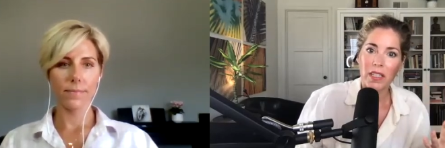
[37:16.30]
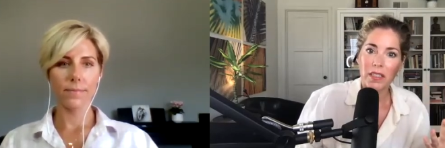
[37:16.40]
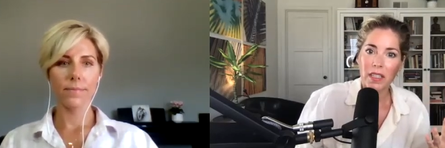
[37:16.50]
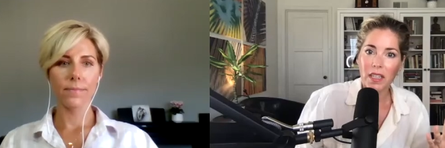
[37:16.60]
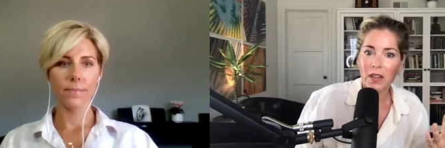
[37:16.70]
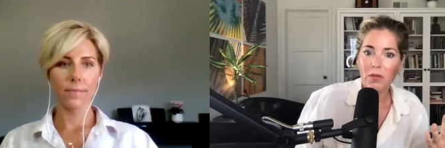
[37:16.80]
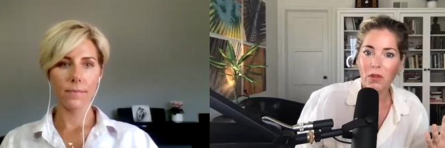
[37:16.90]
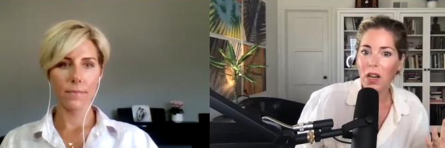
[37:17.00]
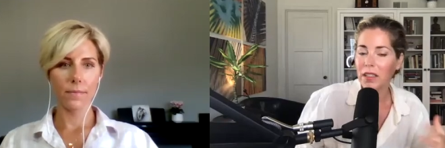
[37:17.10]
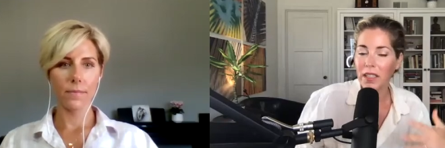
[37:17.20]
Speaker 1: into eating
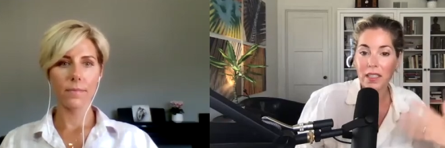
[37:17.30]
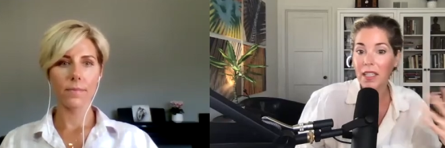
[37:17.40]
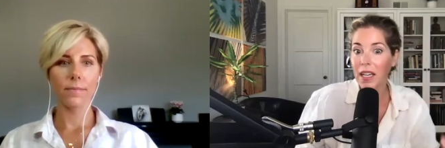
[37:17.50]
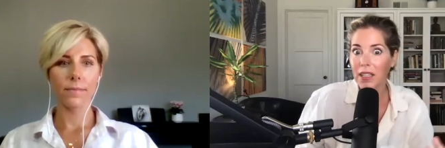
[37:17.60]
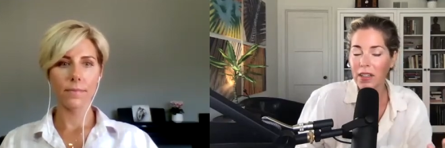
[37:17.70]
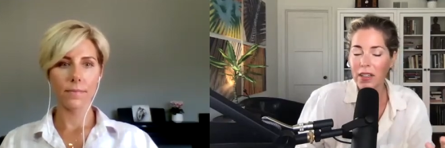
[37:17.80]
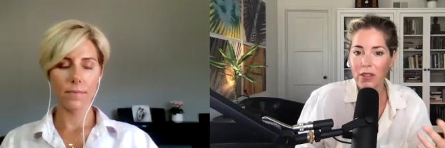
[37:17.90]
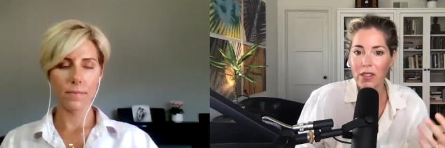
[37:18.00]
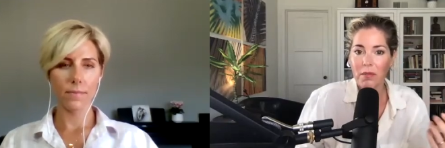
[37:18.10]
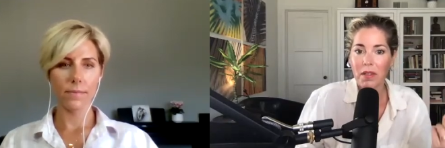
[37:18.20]
raw, like a dehydrator
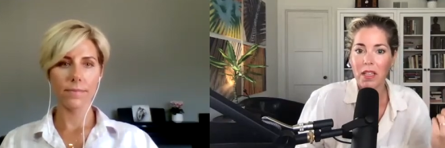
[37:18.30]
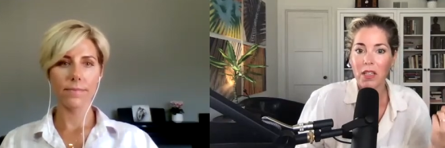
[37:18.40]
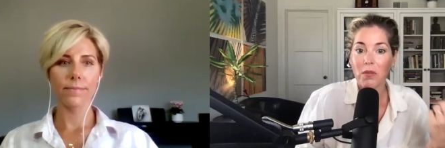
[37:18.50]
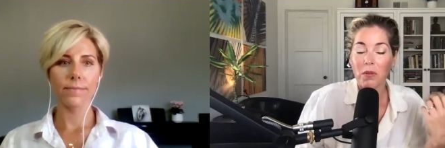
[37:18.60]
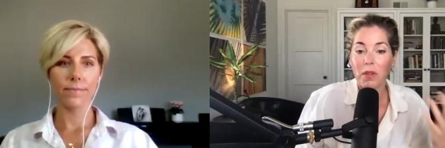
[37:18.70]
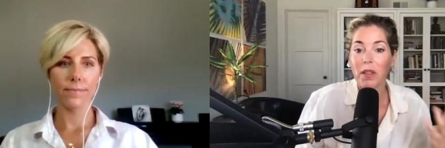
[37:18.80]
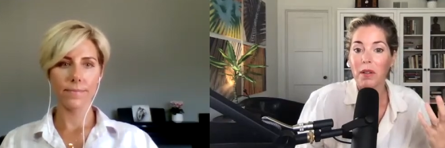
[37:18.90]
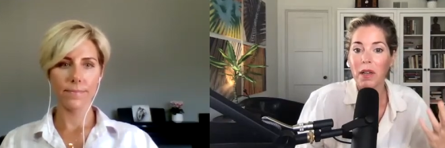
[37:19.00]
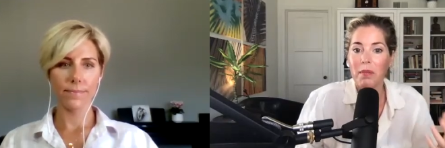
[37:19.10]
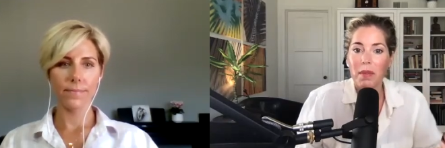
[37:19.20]
or something that you would really
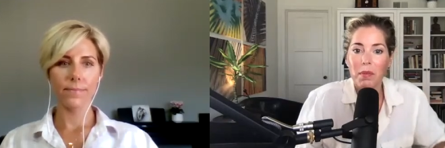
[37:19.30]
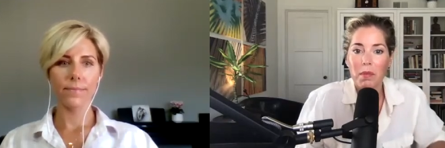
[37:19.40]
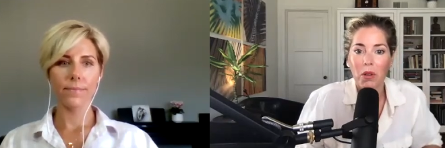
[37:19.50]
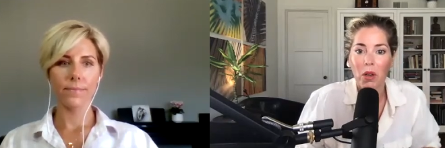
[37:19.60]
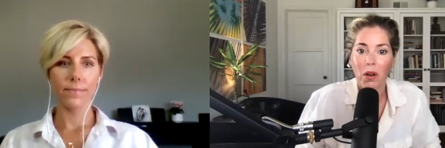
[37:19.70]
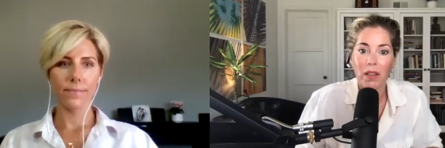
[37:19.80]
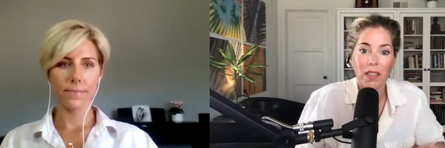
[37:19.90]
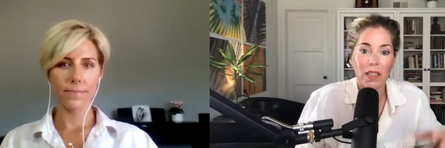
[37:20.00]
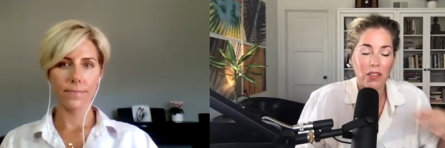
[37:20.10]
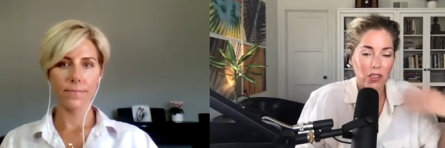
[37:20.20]
recommend people go out
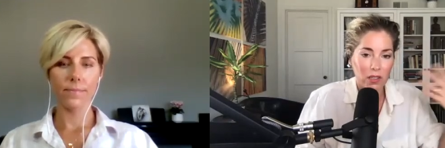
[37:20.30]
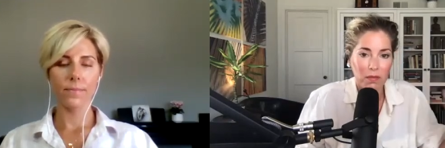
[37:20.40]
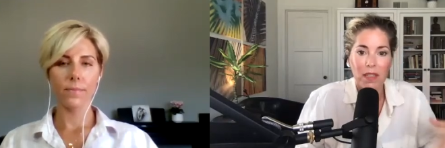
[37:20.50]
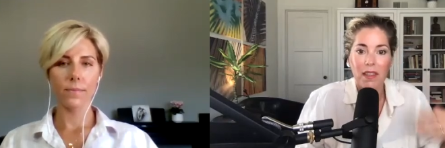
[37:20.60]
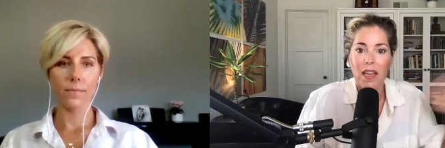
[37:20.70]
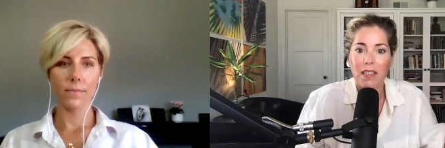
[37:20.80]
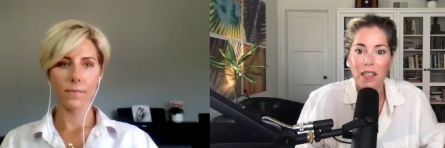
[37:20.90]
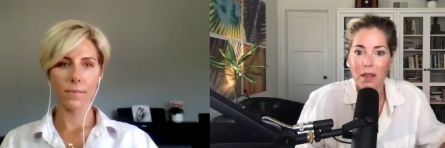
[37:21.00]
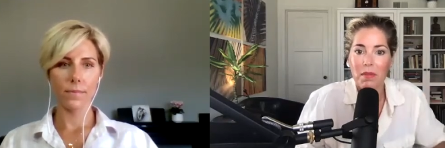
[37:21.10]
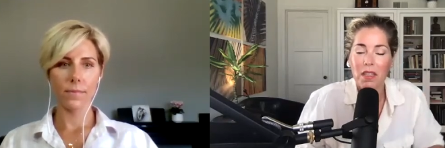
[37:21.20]
and get just to make that
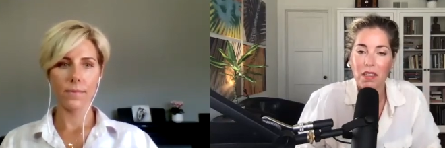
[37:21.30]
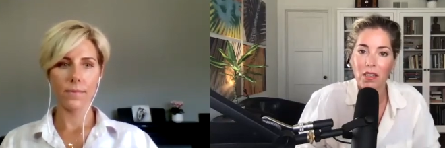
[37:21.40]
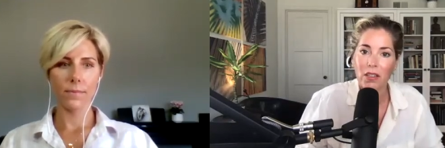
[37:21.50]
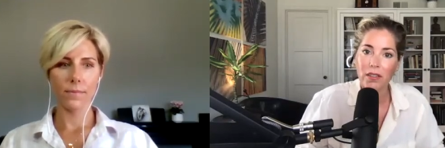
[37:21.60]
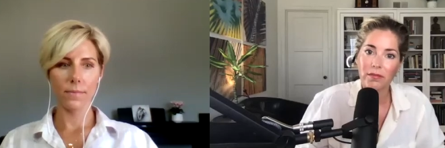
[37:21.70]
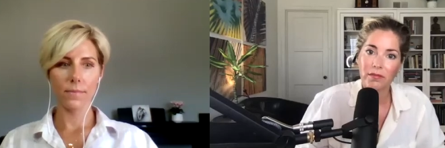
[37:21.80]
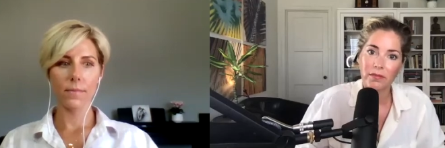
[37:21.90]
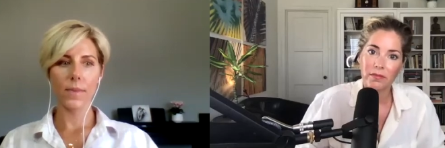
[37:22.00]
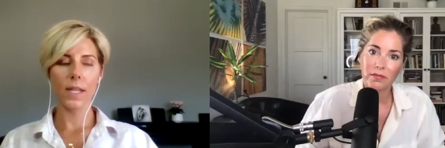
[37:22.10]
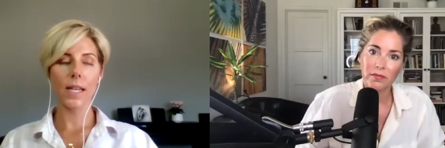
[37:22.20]
time easier?
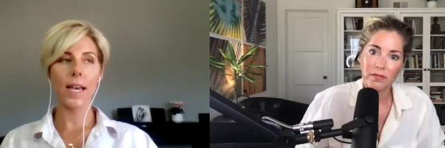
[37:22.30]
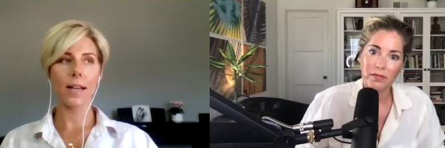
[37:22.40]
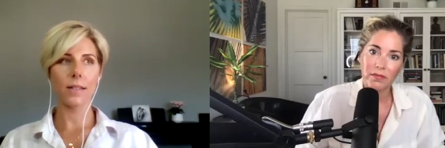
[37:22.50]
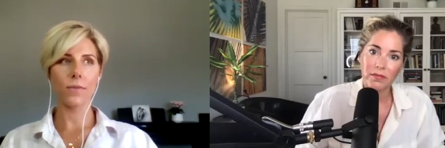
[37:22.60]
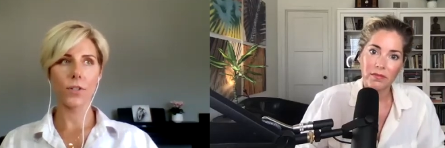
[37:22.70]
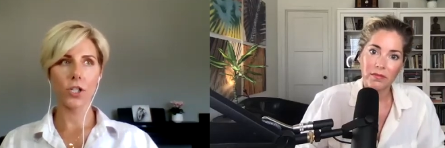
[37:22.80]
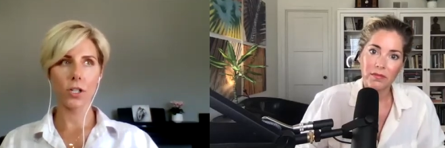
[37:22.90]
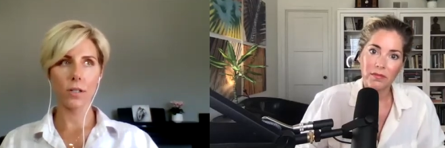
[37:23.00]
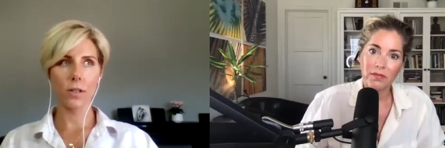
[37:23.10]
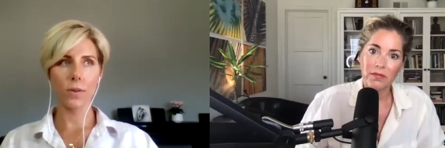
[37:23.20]
Speaker 2: Yes, for
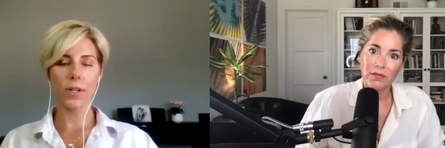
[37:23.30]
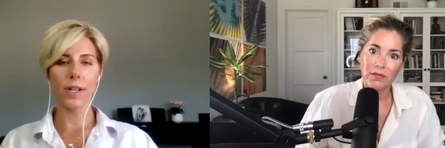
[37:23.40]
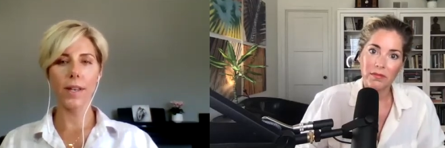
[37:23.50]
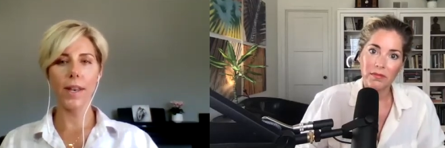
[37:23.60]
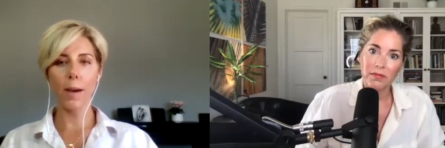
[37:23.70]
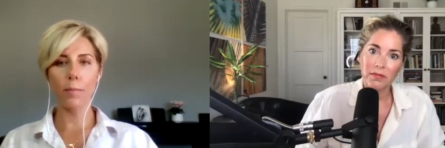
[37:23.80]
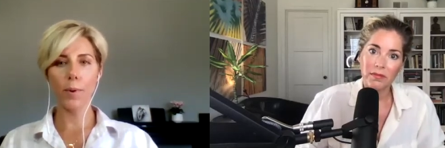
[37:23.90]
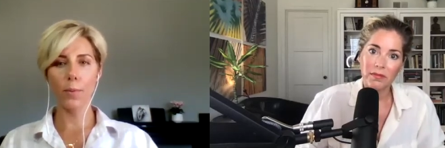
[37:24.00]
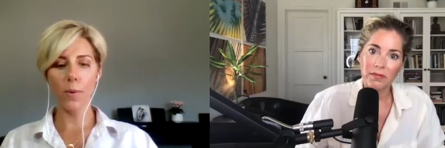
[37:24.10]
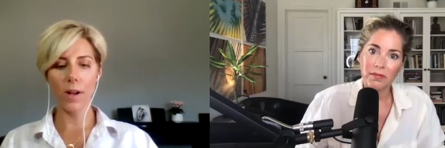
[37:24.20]
sure. So the
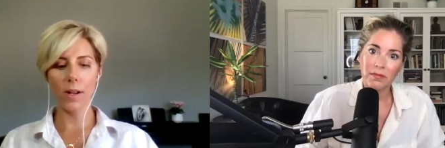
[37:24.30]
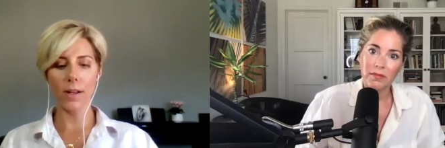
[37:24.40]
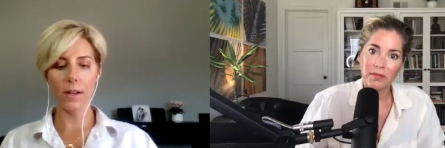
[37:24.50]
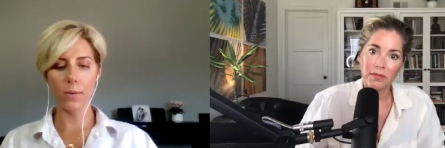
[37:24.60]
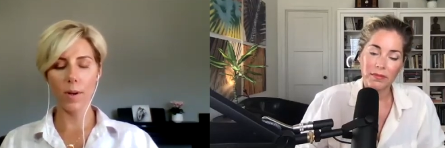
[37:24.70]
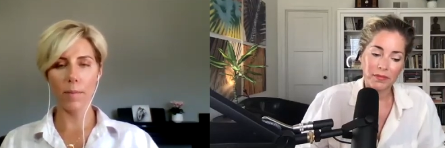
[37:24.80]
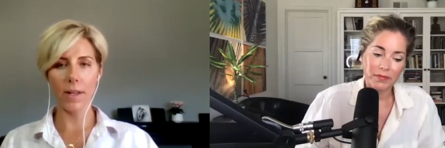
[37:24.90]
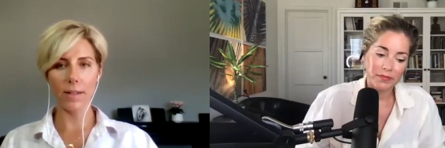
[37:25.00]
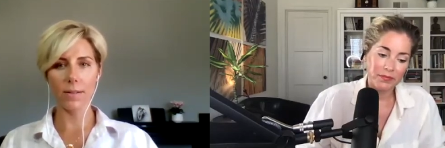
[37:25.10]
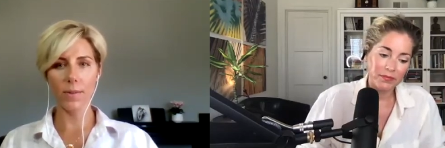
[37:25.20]
number one
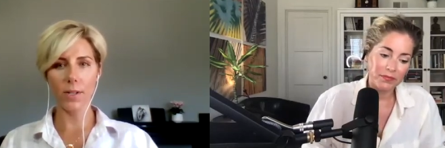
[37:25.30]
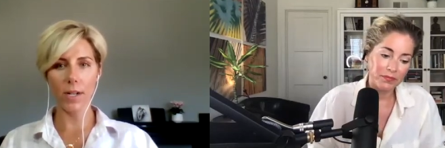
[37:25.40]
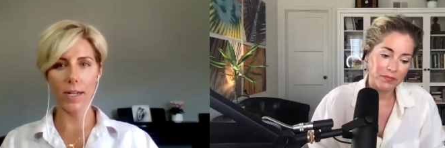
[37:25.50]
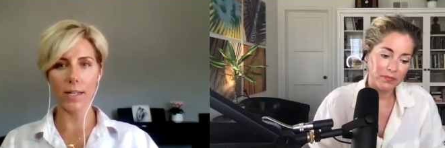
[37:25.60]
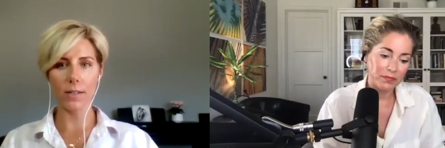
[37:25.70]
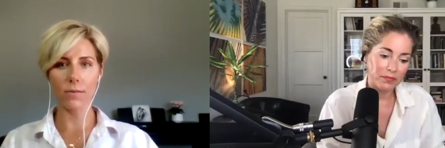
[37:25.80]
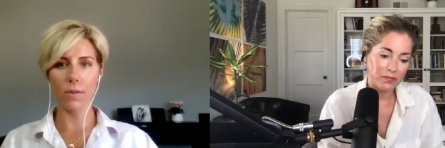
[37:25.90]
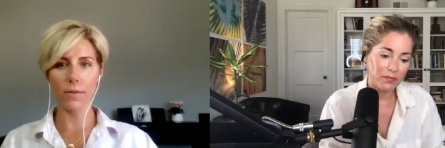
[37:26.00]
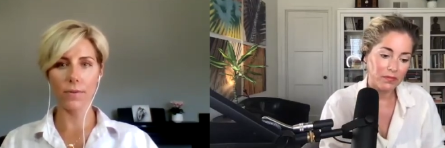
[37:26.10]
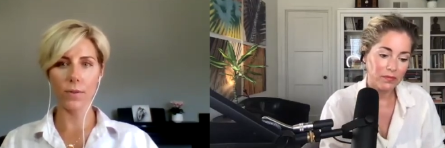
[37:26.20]
equipment when you're getting into
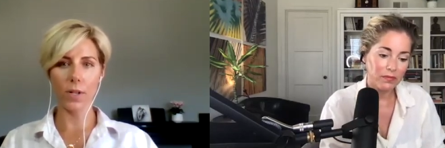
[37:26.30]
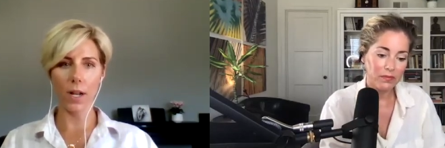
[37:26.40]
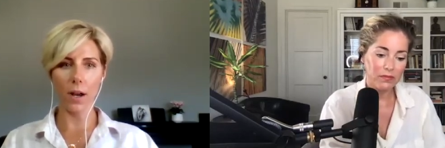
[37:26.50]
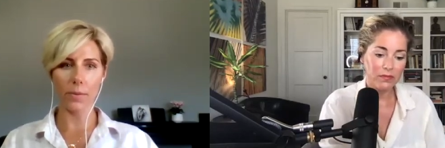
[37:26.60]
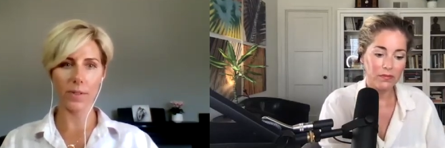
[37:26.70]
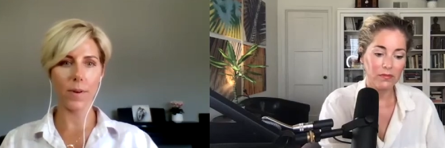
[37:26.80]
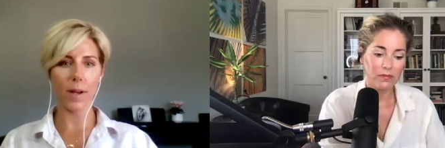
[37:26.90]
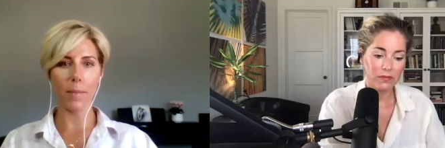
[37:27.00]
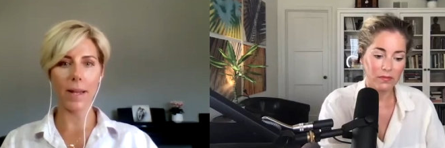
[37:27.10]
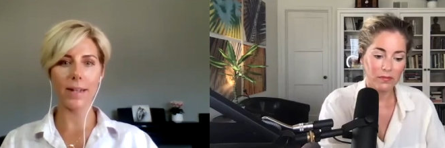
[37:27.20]
raw food that I always
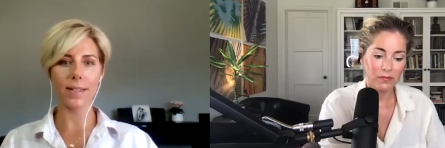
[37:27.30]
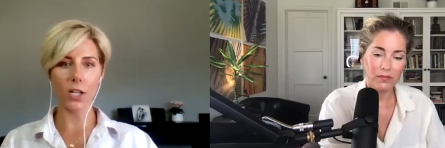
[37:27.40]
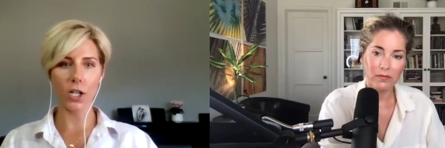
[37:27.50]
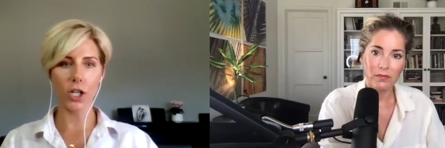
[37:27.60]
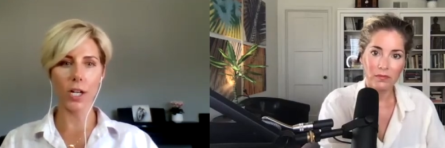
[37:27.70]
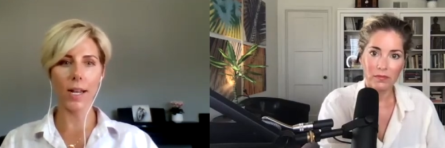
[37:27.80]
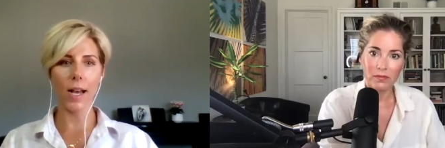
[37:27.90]
recommend is a good